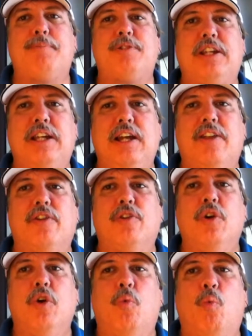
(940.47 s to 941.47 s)
up together,
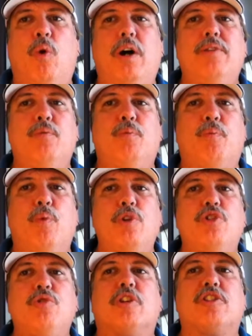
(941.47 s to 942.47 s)
what
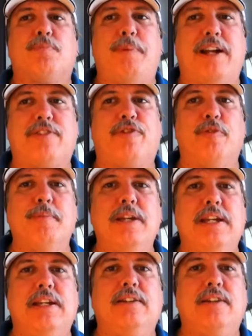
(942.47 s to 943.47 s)
would you expect from
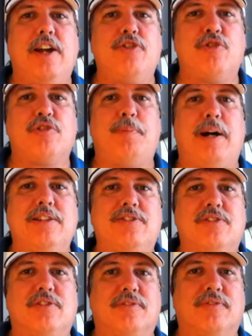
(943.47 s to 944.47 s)
me as your
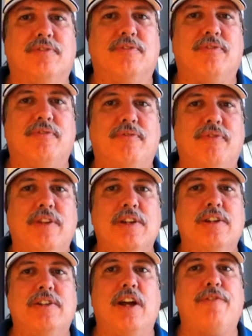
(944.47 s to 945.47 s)
sponsor?
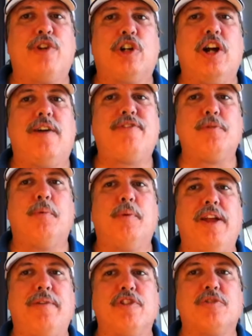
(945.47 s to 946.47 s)
Now, if you're comfortable
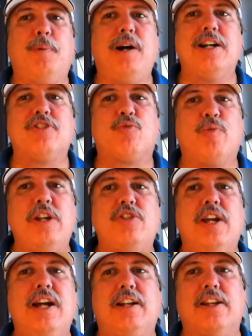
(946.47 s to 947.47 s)
with that response,
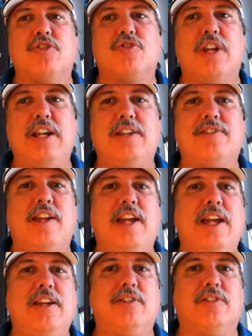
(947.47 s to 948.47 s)
reach out and shake his
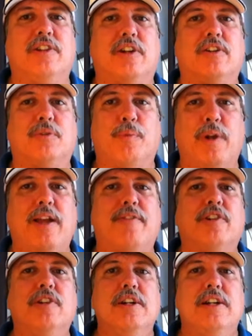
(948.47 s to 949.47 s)
hand or
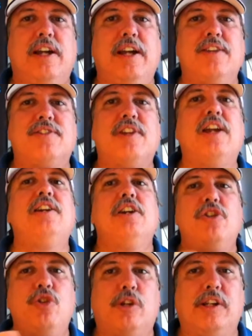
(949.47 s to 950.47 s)
whatever and say,
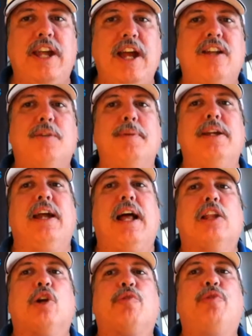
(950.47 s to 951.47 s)
you can count on me.
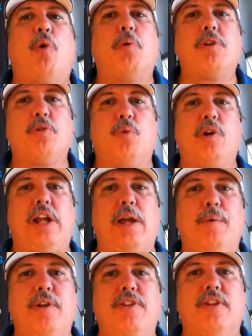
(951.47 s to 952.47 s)
I look forward to
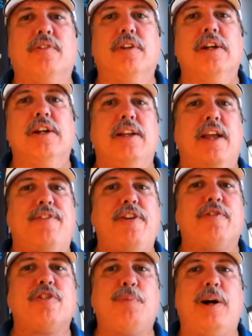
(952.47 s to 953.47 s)
working with you. If he
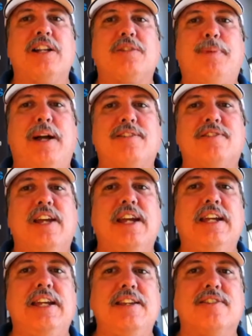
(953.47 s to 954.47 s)
responds by
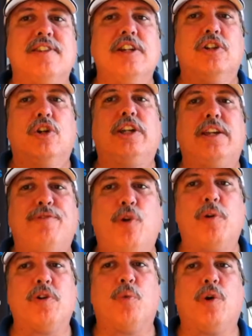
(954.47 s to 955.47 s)
saying he's looking
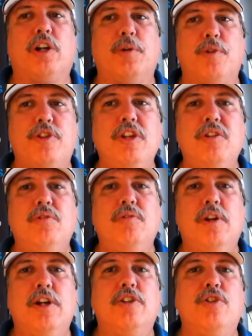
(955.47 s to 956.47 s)
forward to working with you,
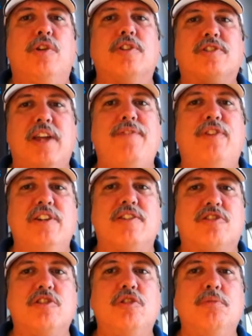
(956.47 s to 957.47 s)
you can safely
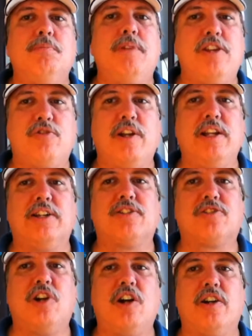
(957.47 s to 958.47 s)
assume he's ready to get
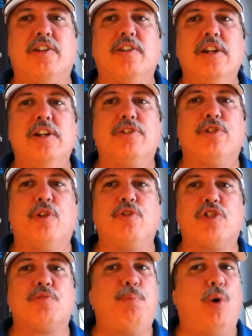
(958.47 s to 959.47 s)
started. So
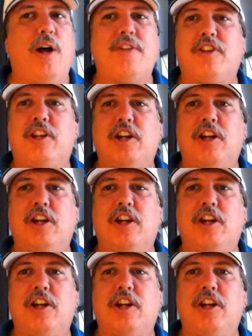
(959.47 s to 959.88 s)
just pull out the